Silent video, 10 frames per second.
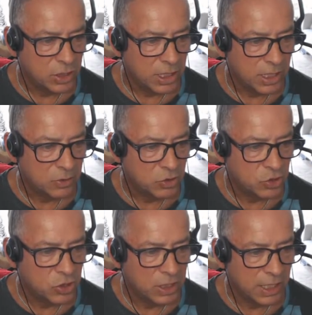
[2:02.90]

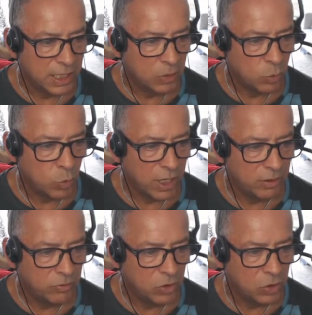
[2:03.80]
Lounge, Chill Out,
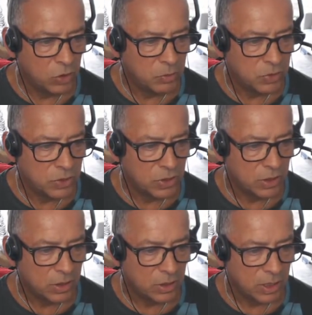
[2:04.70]
WAV Loops.
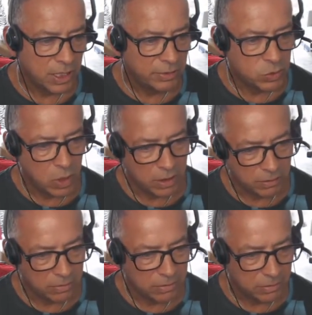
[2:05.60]
There is one.